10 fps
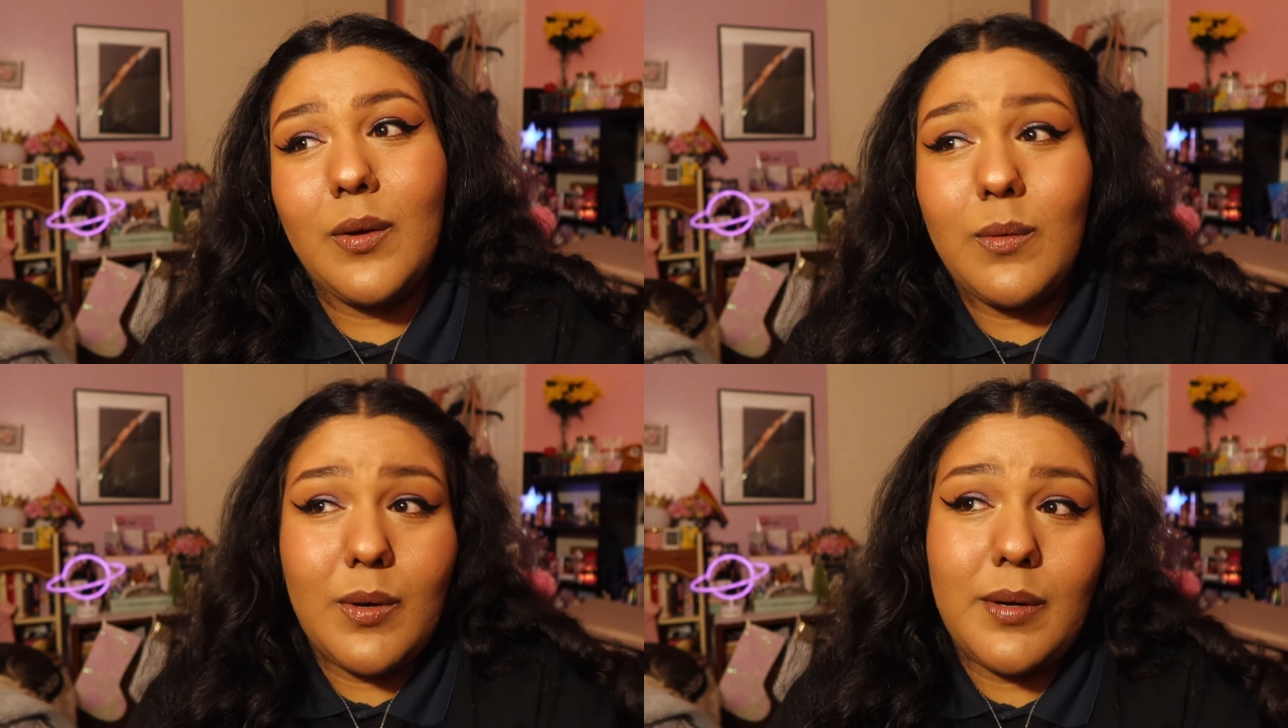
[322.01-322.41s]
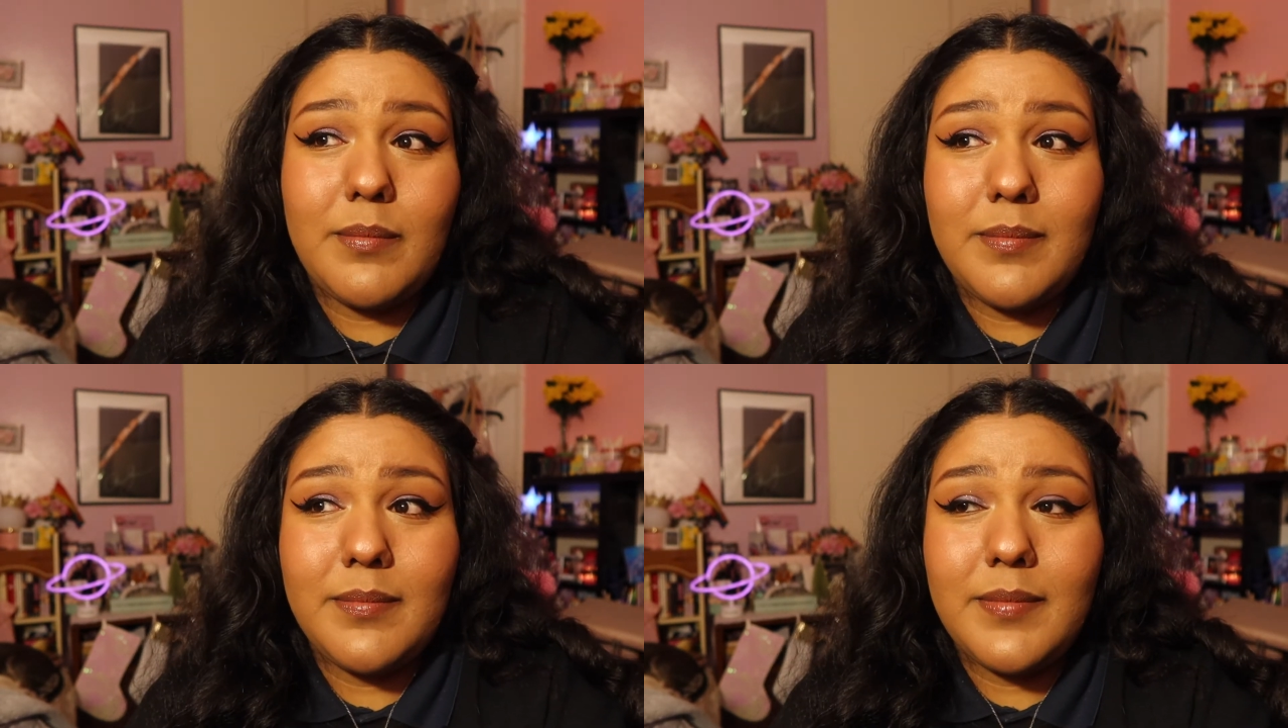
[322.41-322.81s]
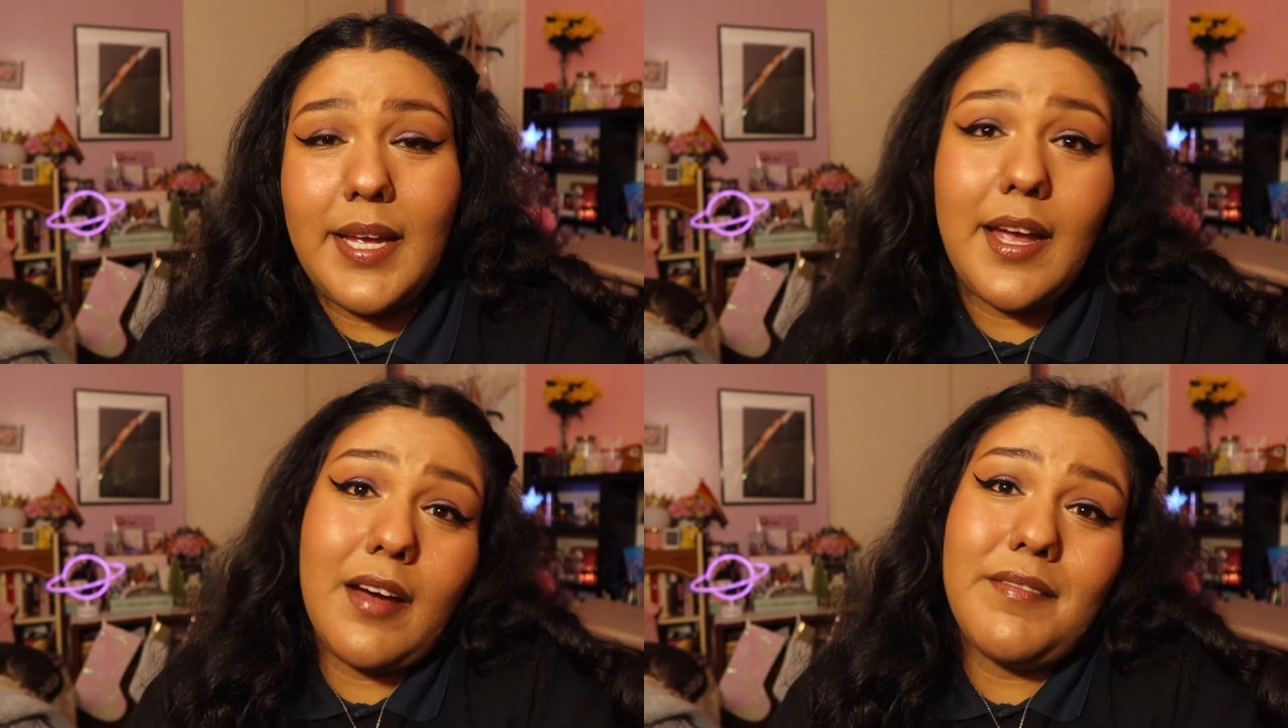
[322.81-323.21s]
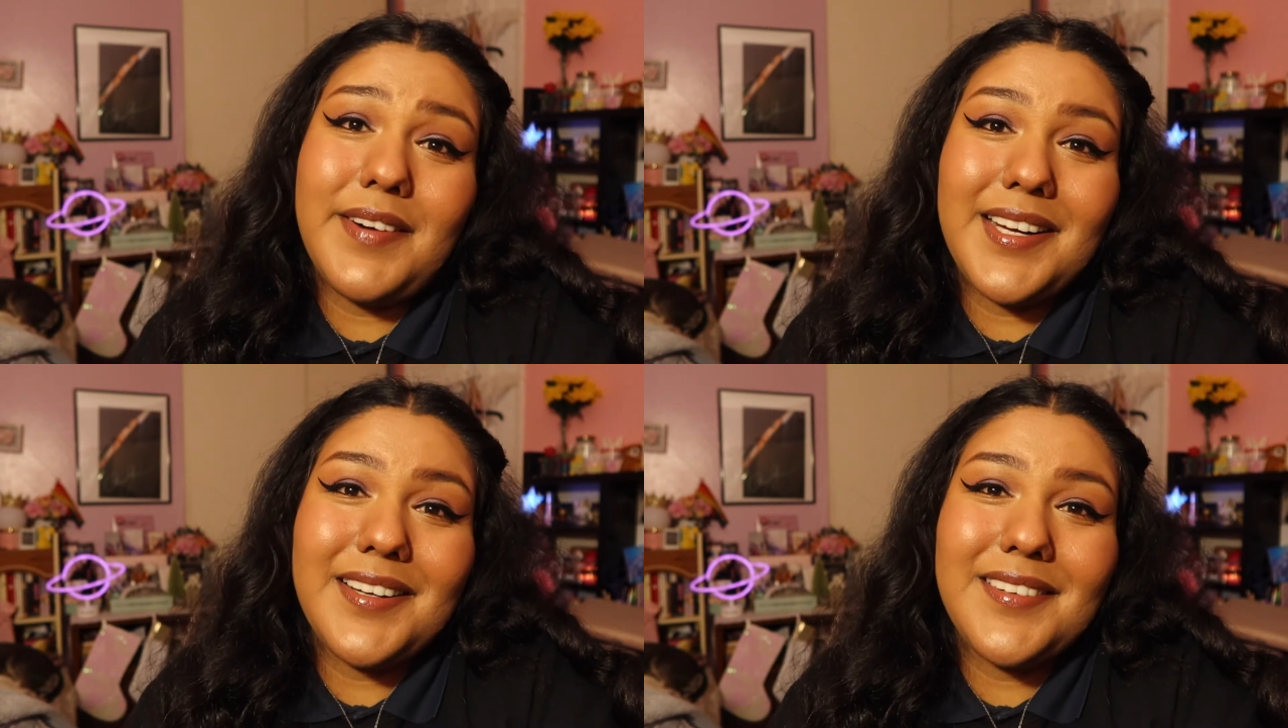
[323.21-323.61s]
warm and
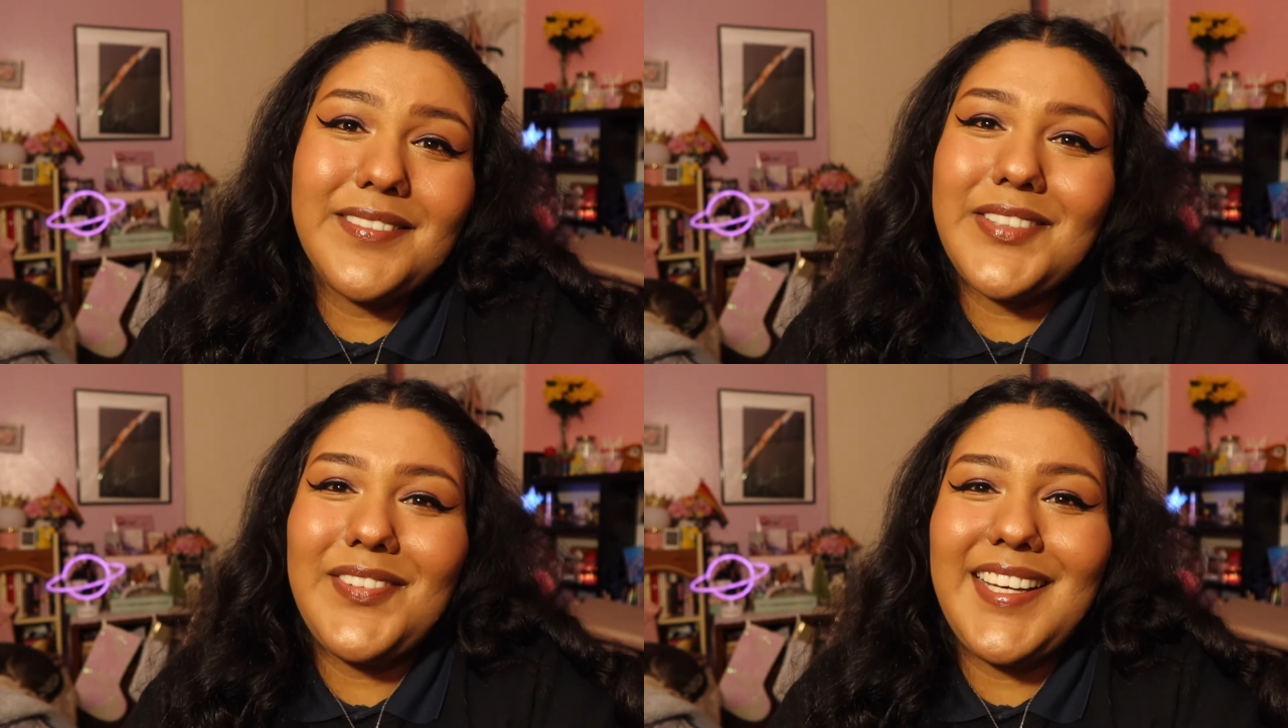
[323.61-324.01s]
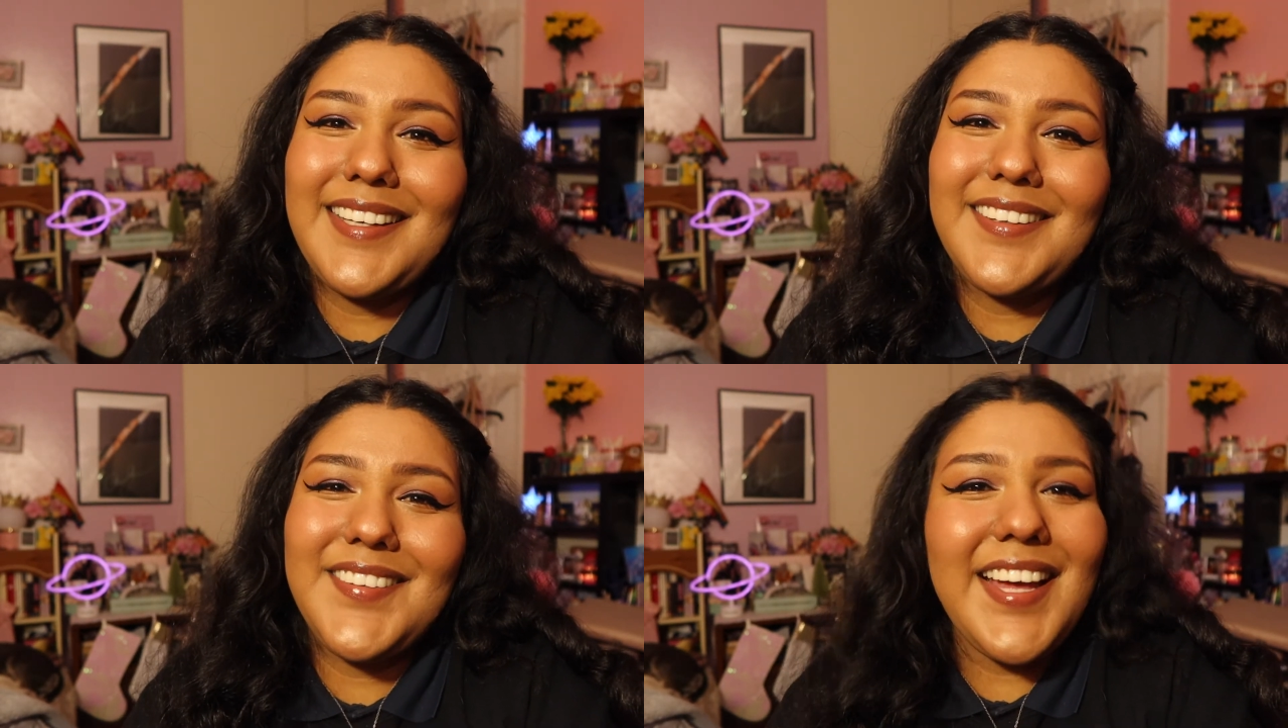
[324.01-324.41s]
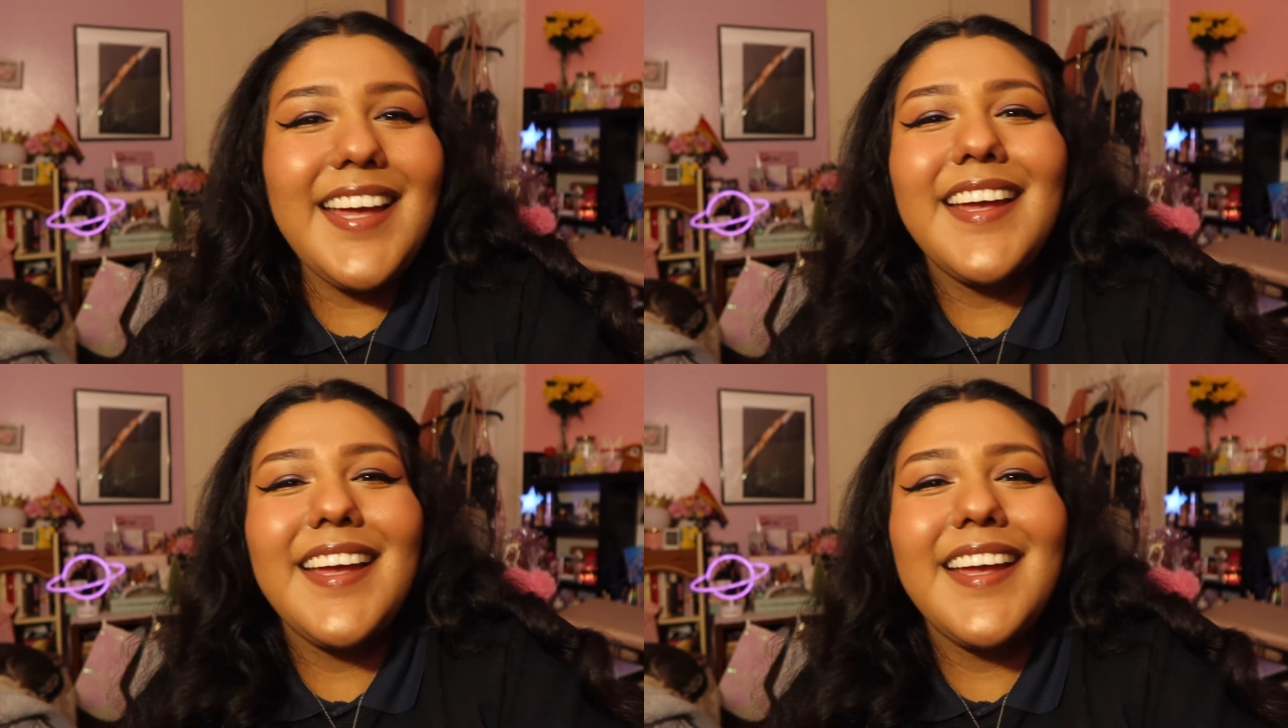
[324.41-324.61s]
comforting for me. Okay.